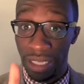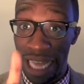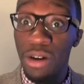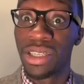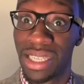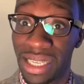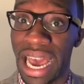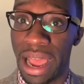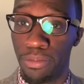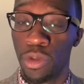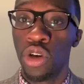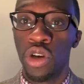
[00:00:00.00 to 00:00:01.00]
That was a
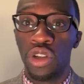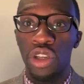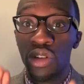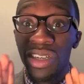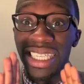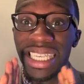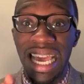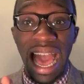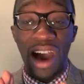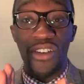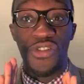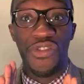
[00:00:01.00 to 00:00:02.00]
slap. Did you see
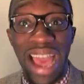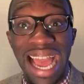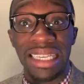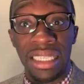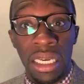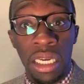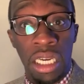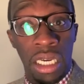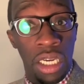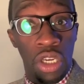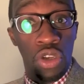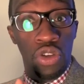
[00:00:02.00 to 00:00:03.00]
how fast
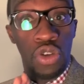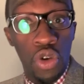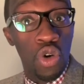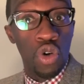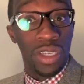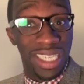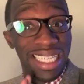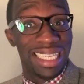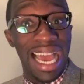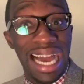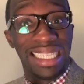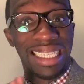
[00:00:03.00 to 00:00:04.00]
you
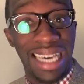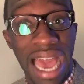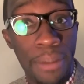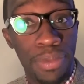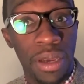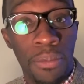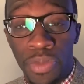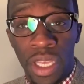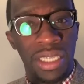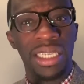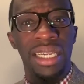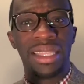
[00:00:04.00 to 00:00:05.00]
just got slapped?
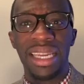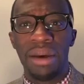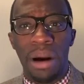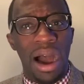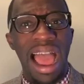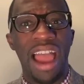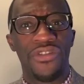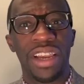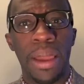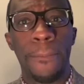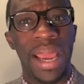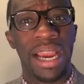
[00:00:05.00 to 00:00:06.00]
See, the thing about
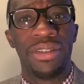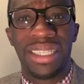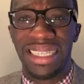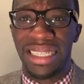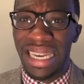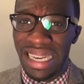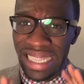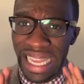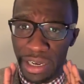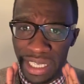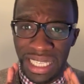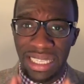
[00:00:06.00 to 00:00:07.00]
African parents is
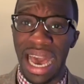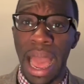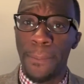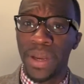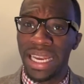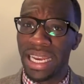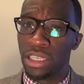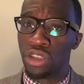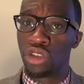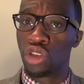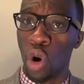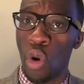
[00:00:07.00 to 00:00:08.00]
their slap
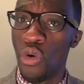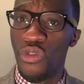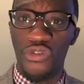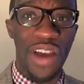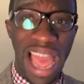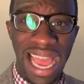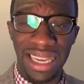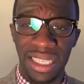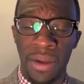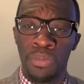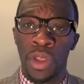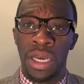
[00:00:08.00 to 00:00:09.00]
is so
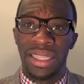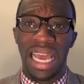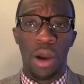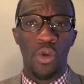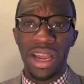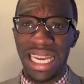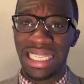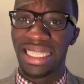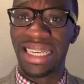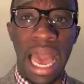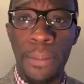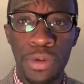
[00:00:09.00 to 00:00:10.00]
fast that when they
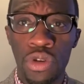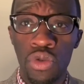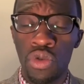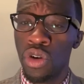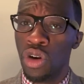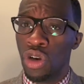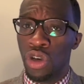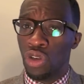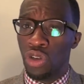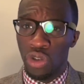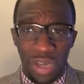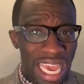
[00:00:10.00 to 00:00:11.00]
slap you,
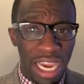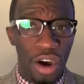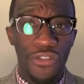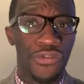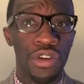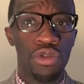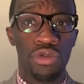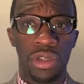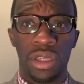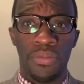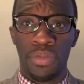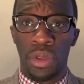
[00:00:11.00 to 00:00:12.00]
you get
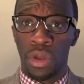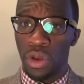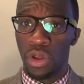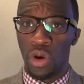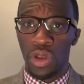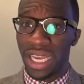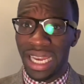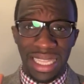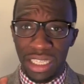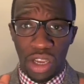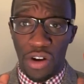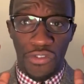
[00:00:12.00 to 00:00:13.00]
confused. You know, you get
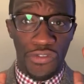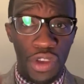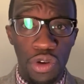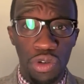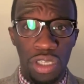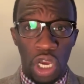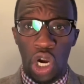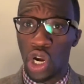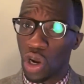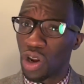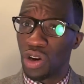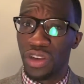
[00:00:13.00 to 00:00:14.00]
this confused
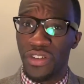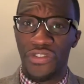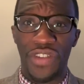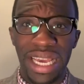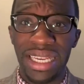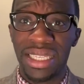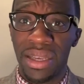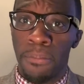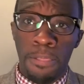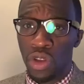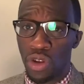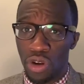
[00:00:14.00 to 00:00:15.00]
look on your face.
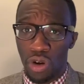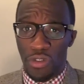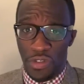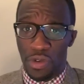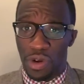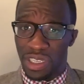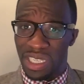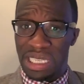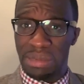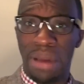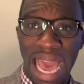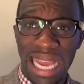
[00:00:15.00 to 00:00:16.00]
You don't know if you were
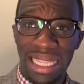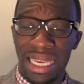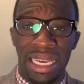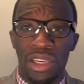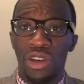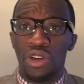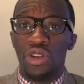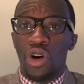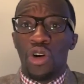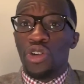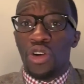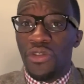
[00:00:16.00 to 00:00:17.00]
smacked. You
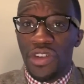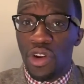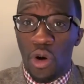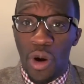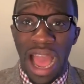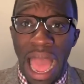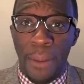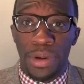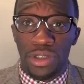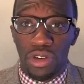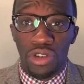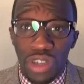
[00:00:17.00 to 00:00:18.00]
don't even know what
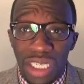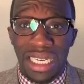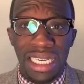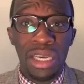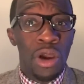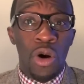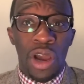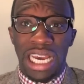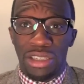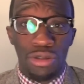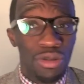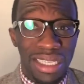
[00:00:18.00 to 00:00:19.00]
happened. So usually,
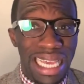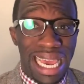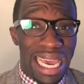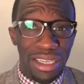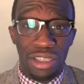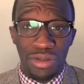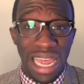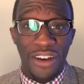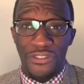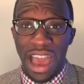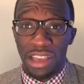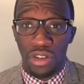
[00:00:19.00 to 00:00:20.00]
as soon as they hit you
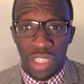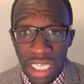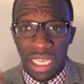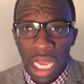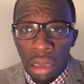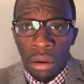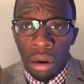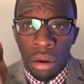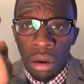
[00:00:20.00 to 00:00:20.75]
that fast, you're just like